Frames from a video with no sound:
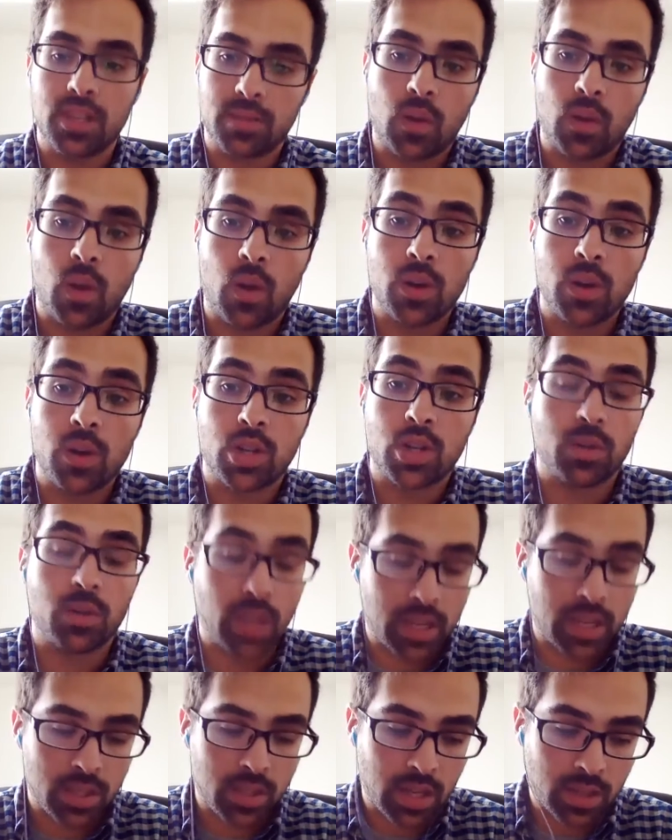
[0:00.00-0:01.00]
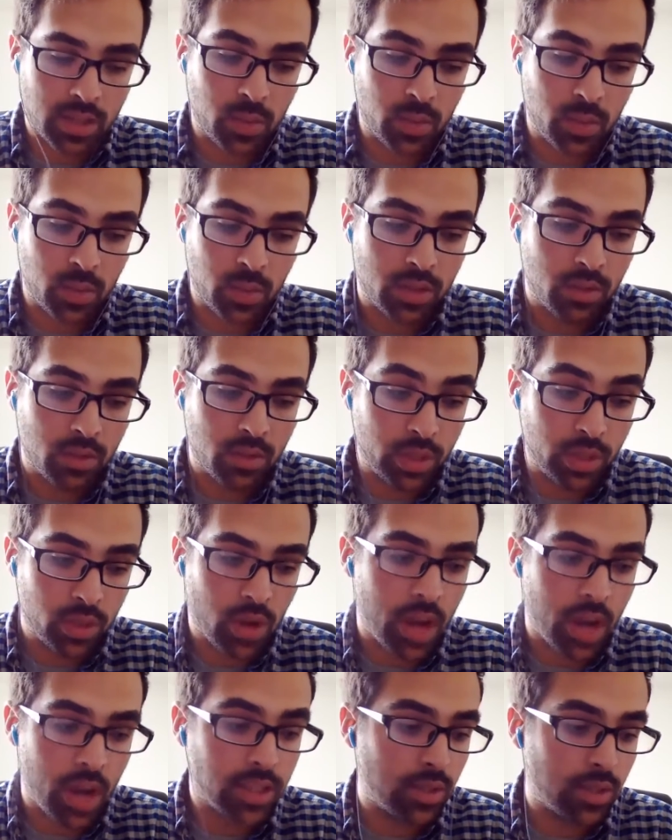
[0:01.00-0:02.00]
larger, as we
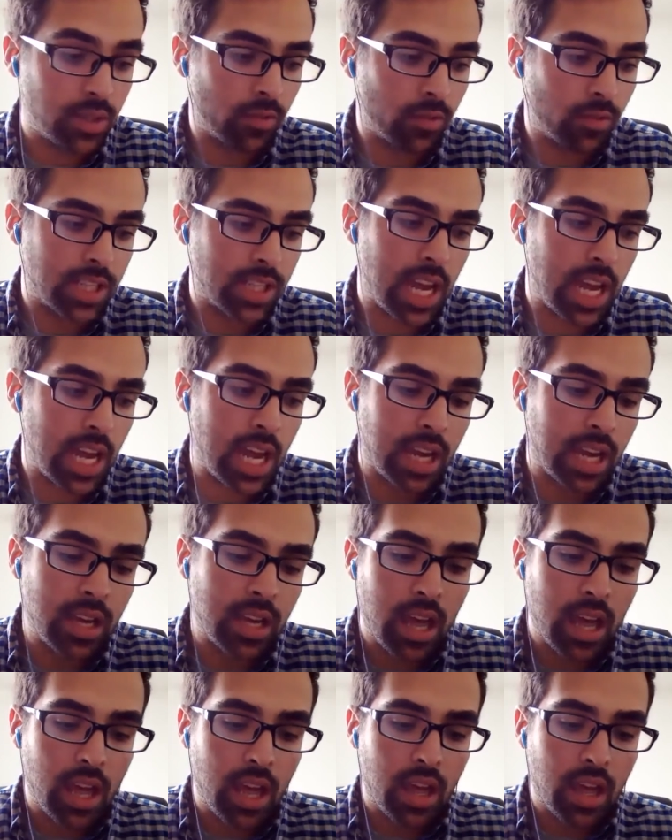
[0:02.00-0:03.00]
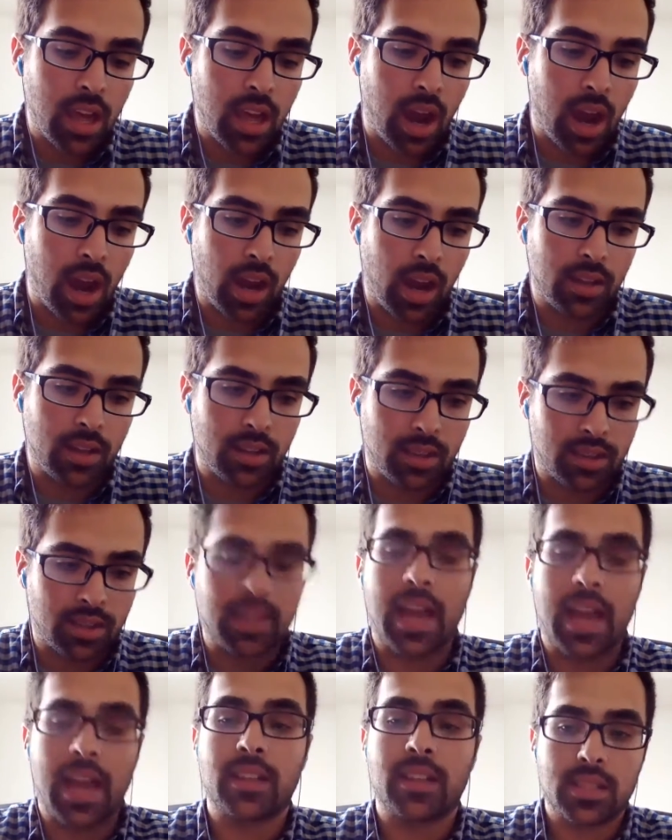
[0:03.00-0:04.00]
try to every day,
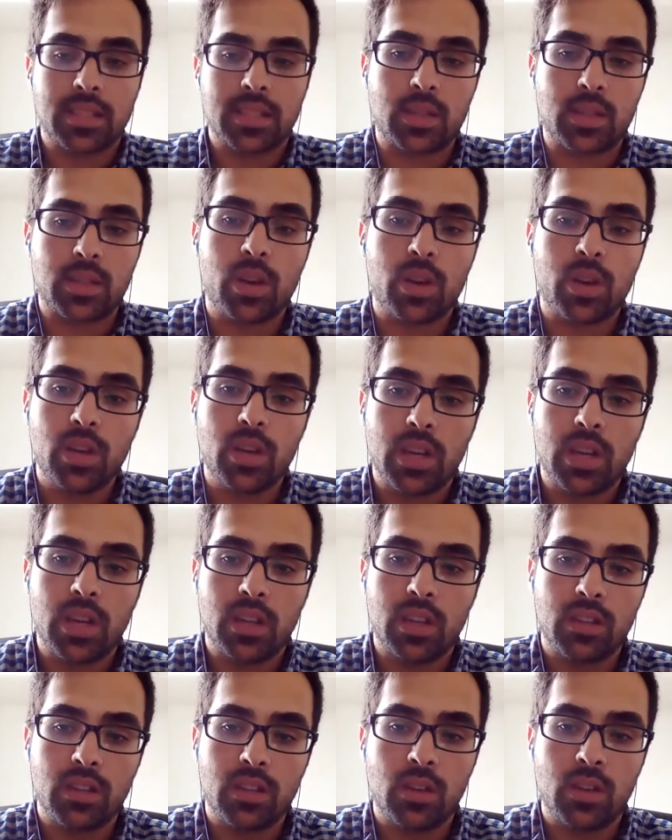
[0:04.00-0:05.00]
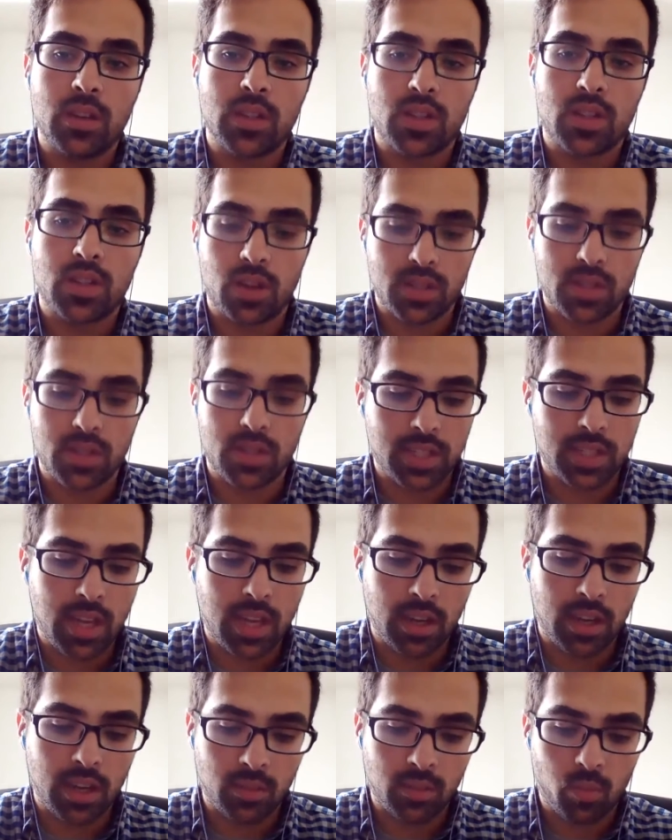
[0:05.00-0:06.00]
that's where you can start
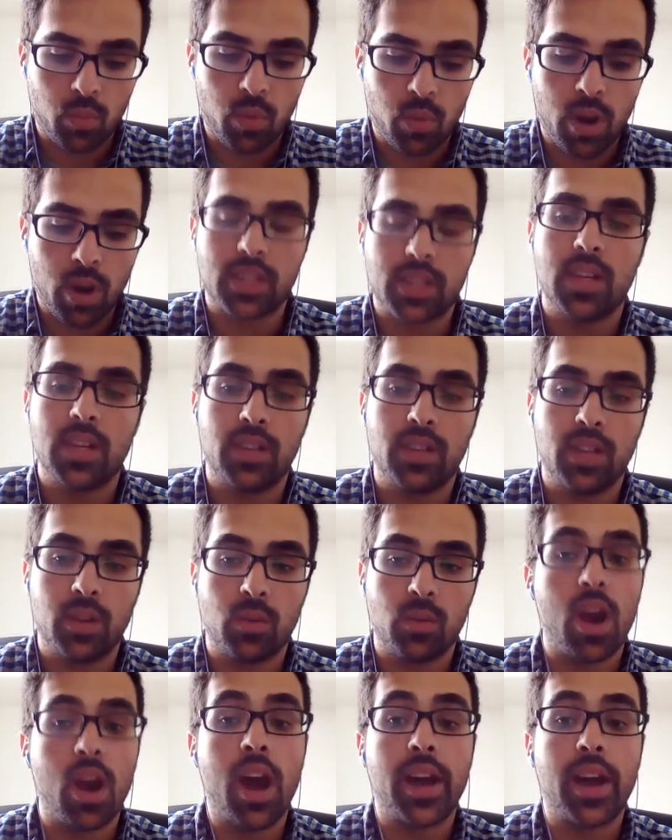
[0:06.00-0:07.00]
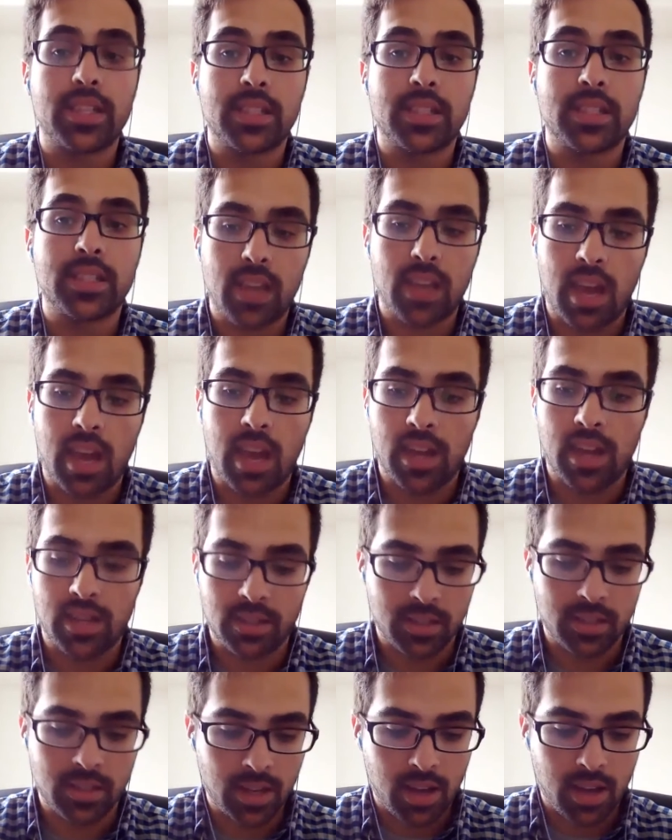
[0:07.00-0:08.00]
seeing productivity rise,
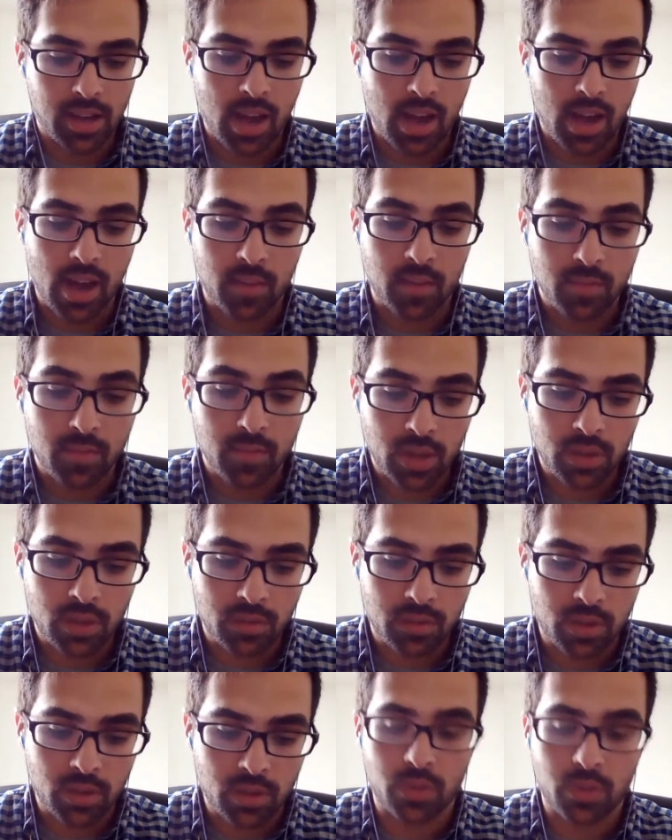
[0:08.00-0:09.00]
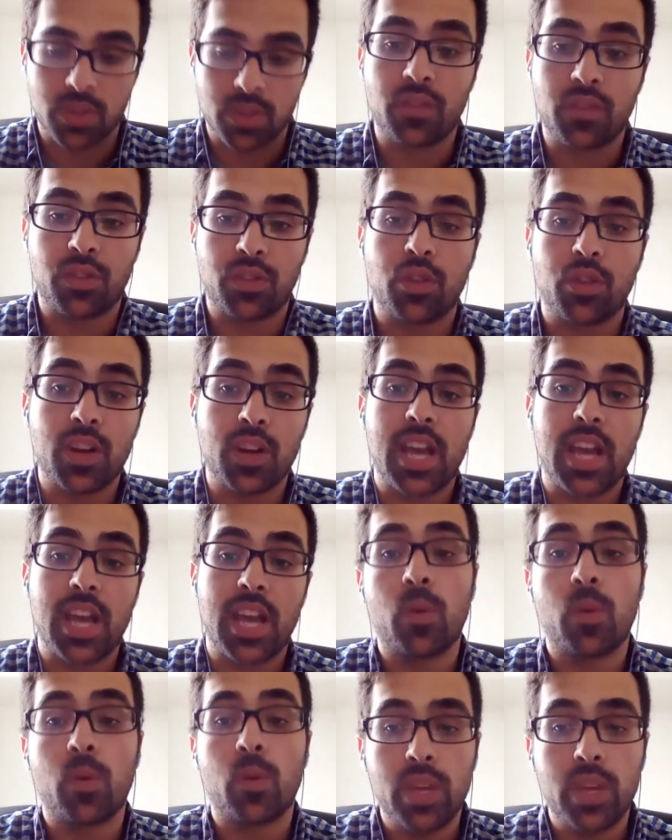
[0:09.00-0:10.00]
and those
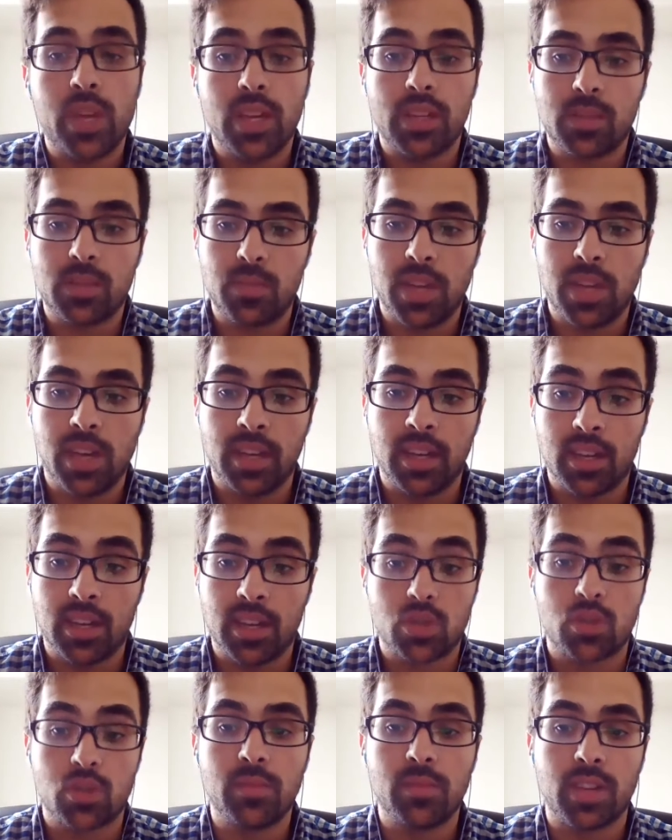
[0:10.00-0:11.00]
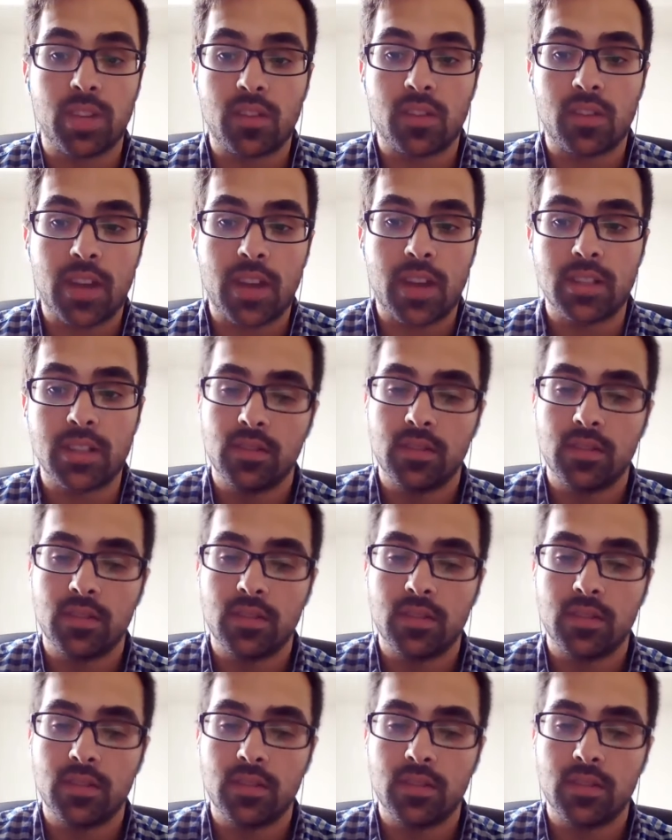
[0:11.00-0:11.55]
30-hour weeks being extremely effective.